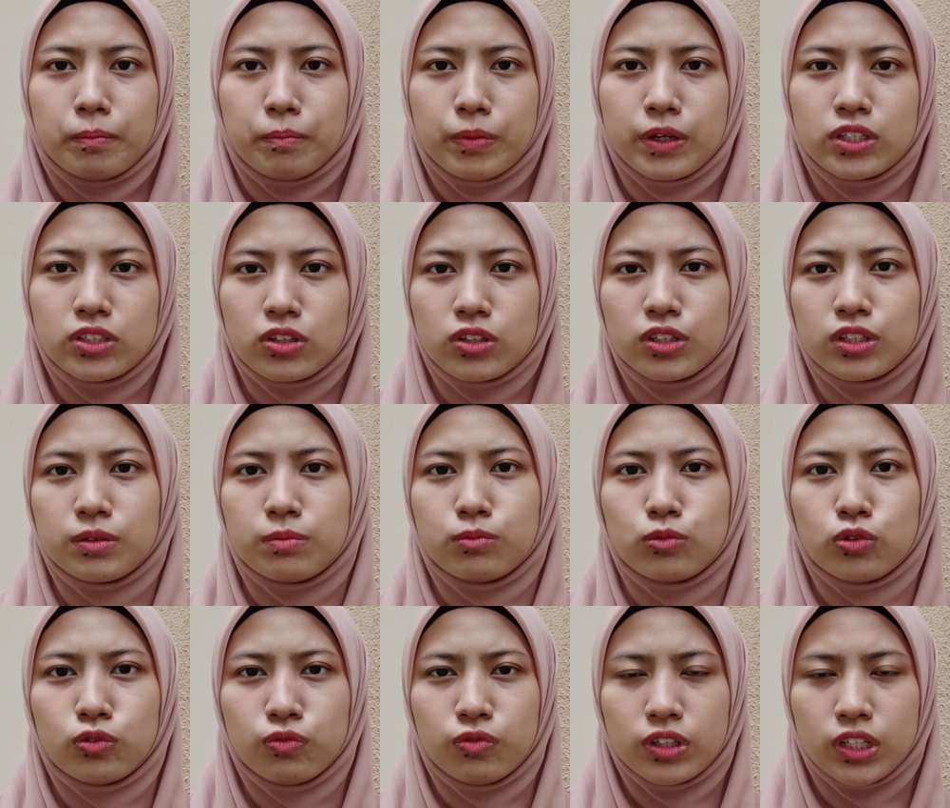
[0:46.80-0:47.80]
Based on the
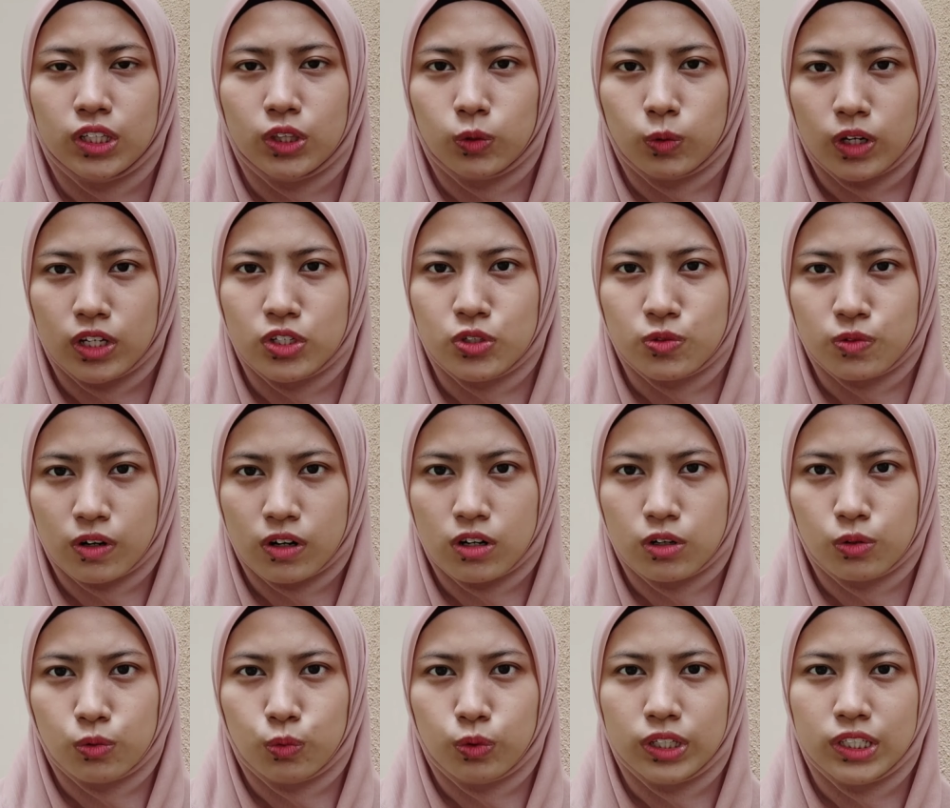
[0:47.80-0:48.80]
movie 12
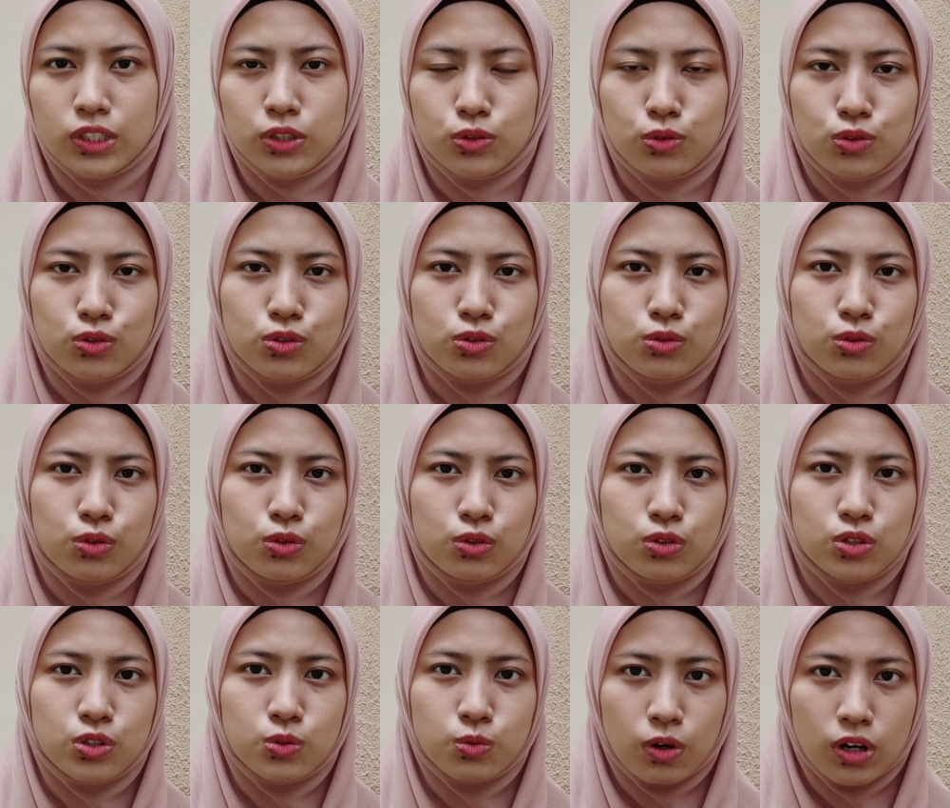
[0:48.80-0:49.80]
Strong, we choose to
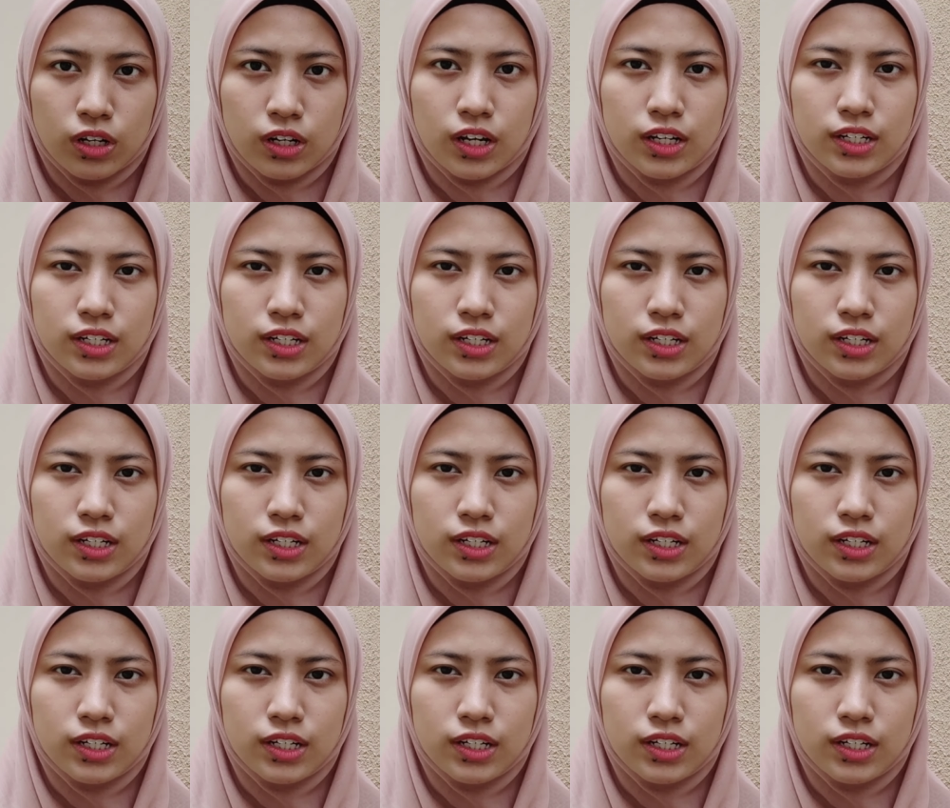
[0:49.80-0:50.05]
use SWOT